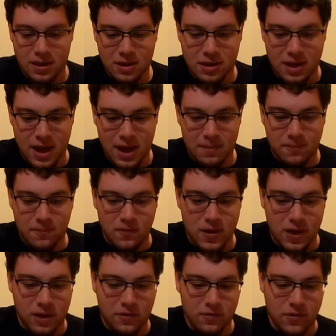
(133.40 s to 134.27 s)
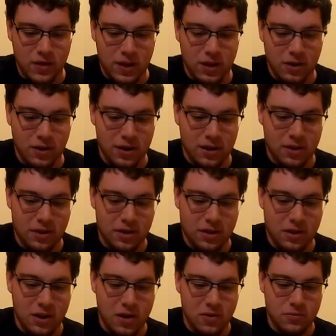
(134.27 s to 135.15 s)
This Ape Face figure
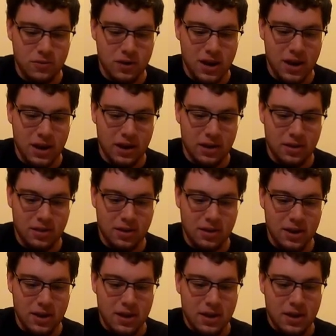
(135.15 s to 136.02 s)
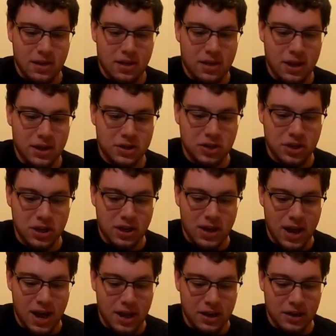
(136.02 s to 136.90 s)
is so nice. Such
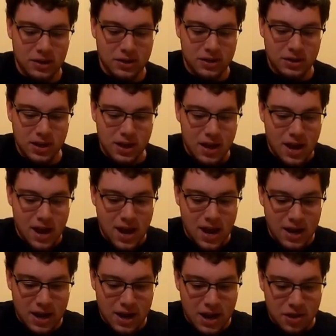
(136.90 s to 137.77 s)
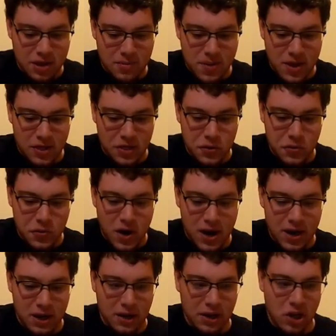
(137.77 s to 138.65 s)
good colors. I like how they make the
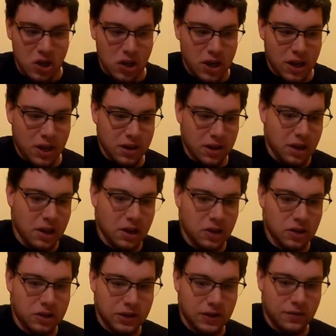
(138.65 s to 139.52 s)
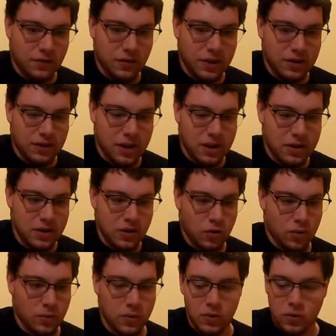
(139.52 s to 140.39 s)
white a little different
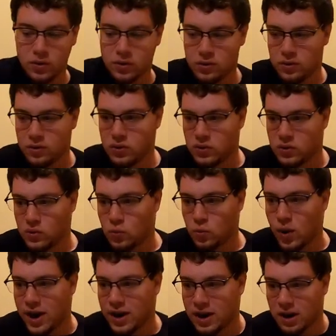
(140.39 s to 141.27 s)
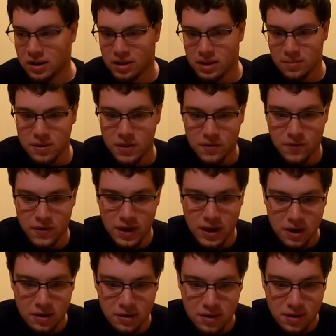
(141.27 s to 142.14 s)
than normal white on some of the
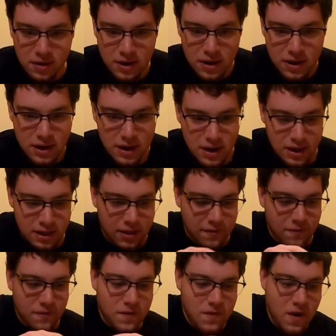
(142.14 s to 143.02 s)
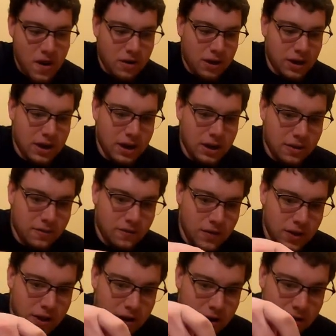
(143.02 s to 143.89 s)
figures. It's a very nice
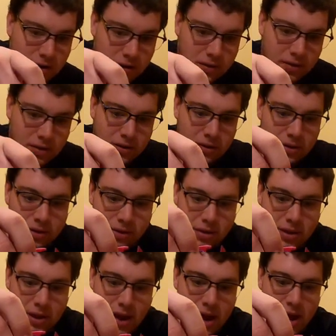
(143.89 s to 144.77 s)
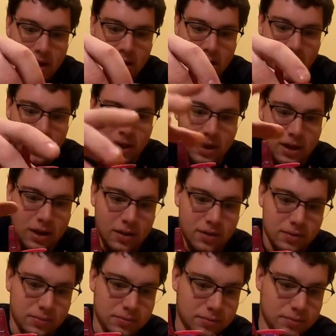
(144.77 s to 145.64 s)
figure. I like
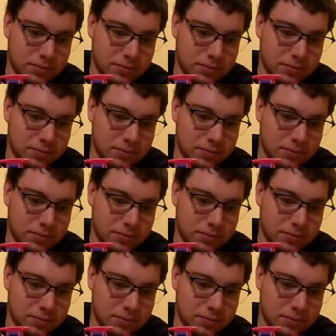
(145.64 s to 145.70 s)
it.